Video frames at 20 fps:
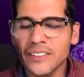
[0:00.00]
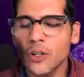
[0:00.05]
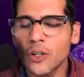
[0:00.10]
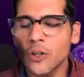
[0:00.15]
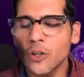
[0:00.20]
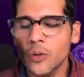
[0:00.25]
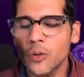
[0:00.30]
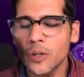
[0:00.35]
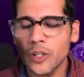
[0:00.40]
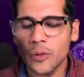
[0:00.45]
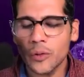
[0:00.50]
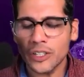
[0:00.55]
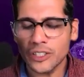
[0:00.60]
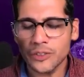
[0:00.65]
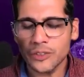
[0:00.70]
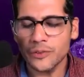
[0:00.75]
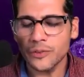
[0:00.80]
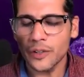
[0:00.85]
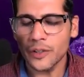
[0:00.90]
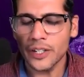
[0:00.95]
So quick
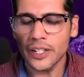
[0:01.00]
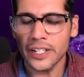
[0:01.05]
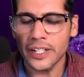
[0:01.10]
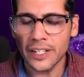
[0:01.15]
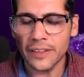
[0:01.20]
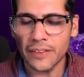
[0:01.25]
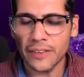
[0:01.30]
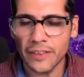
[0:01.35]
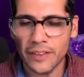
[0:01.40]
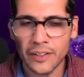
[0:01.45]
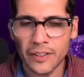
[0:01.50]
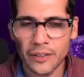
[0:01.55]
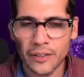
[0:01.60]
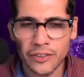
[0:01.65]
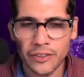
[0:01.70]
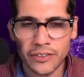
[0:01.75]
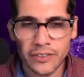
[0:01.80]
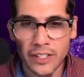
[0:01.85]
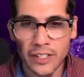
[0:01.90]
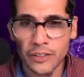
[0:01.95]
question for you. And
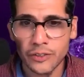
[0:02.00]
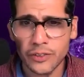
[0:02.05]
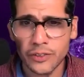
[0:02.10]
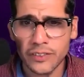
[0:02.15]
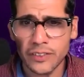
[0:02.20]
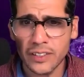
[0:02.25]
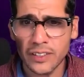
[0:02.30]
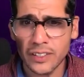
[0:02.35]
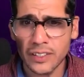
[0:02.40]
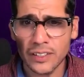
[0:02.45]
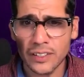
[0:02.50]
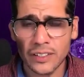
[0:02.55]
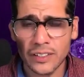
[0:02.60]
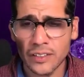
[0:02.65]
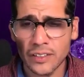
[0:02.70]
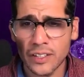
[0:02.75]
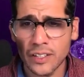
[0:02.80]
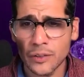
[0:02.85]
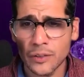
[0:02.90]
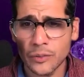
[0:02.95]
just interesting,
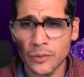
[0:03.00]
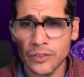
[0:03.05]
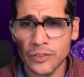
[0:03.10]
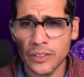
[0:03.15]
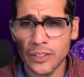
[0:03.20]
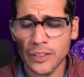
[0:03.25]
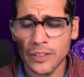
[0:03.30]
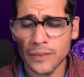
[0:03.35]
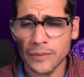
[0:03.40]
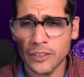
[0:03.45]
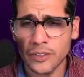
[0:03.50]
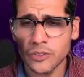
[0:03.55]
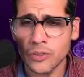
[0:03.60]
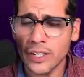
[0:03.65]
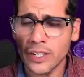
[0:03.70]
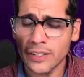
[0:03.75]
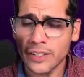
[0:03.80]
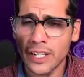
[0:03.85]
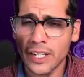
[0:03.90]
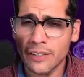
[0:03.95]
to
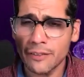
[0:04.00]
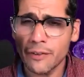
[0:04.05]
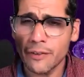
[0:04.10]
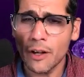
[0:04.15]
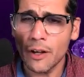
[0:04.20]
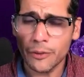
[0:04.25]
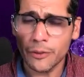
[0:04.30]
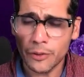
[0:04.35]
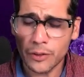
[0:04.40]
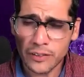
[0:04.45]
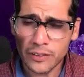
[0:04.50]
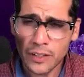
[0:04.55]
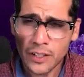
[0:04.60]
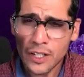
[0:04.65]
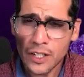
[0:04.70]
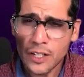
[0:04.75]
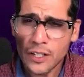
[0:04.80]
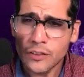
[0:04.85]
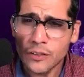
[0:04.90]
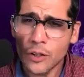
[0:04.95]
try to kind of follow through this.
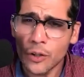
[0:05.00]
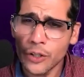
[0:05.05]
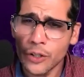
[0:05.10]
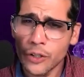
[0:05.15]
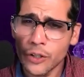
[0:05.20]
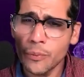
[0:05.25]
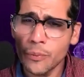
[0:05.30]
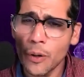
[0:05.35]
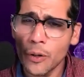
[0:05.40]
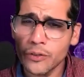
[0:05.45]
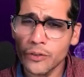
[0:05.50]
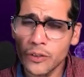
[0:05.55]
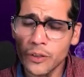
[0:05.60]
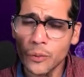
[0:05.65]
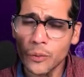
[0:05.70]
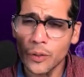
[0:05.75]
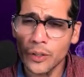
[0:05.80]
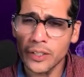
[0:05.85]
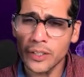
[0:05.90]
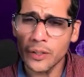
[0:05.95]
So are you mostly
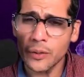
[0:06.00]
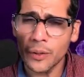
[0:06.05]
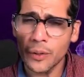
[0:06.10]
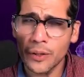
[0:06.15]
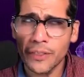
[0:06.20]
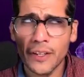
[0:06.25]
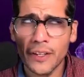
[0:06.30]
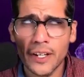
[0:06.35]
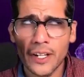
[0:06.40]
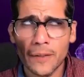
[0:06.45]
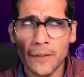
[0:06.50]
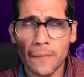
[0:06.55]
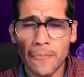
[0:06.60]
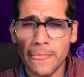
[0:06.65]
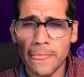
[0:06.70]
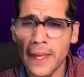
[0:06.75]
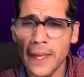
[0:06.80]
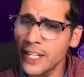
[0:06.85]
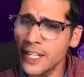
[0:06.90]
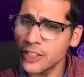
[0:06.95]
working with
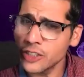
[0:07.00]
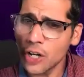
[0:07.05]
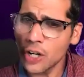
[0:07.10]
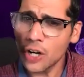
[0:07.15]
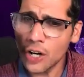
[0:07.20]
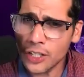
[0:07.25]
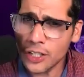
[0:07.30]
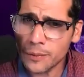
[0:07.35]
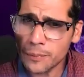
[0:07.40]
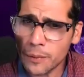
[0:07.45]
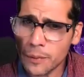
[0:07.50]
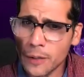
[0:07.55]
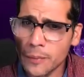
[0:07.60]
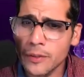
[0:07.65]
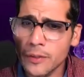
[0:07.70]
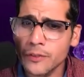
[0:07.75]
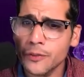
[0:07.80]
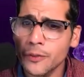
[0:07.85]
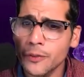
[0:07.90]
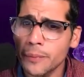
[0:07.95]
HR
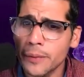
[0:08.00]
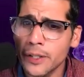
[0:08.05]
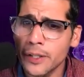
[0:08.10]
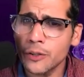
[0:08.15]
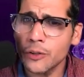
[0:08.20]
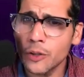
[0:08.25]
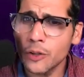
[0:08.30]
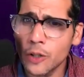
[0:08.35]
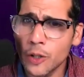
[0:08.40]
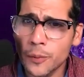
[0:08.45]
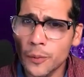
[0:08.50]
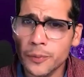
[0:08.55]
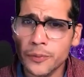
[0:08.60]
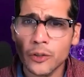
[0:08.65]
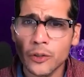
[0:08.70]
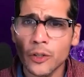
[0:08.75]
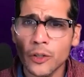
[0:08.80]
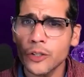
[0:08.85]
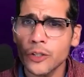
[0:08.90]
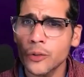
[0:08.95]
departments for big
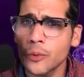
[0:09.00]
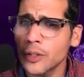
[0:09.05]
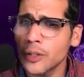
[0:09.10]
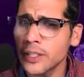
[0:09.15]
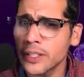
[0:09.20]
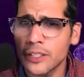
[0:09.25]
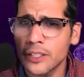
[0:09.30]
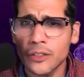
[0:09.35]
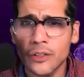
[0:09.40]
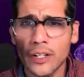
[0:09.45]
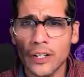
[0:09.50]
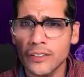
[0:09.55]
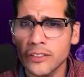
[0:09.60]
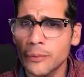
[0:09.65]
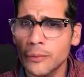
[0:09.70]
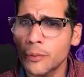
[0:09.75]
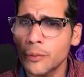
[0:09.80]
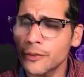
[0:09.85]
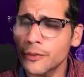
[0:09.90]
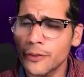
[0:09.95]
groups, or are you working across
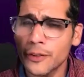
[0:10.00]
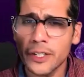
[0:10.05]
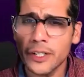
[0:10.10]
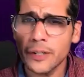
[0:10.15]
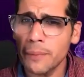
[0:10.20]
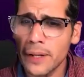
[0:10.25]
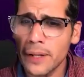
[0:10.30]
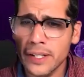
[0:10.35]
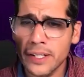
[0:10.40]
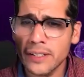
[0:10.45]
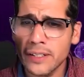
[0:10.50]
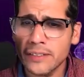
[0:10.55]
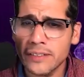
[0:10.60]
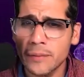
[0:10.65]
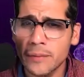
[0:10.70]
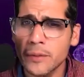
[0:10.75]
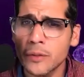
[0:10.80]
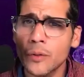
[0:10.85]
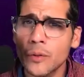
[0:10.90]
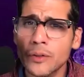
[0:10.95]
the board for independents?
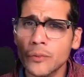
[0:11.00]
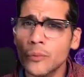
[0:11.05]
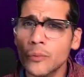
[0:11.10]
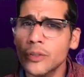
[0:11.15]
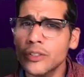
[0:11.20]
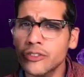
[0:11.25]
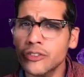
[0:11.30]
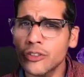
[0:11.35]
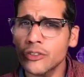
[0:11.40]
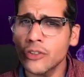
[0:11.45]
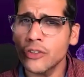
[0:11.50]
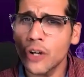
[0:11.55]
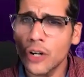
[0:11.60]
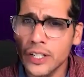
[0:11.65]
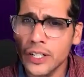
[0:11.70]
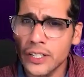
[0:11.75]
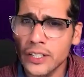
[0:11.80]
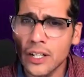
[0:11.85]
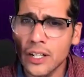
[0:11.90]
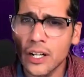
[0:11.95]
I mean, what's your
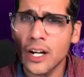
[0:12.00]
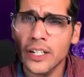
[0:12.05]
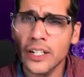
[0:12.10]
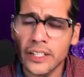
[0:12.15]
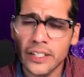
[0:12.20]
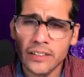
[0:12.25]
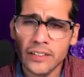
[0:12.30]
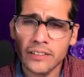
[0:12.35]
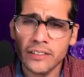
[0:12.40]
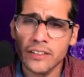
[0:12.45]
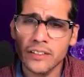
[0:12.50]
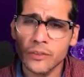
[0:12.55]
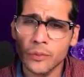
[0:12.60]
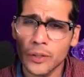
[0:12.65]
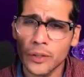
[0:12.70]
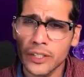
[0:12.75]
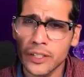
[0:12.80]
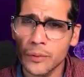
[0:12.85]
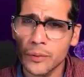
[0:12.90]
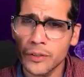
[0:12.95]
target audience that's
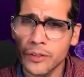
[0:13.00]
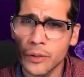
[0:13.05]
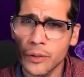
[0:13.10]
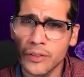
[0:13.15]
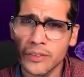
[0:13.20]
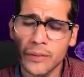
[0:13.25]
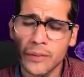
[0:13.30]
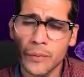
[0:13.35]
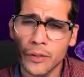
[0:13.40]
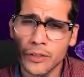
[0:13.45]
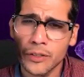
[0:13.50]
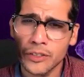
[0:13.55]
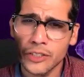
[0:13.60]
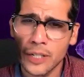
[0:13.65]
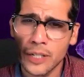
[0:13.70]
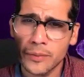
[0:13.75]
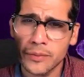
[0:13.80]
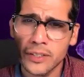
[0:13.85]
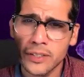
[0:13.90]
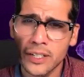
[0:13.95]
working with USA Motor
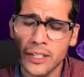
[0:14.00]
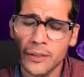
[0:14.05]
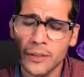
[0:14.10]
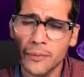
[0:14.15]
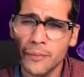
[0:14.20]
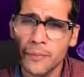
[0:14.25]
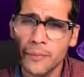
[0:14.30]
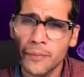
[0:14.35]
Jobs today?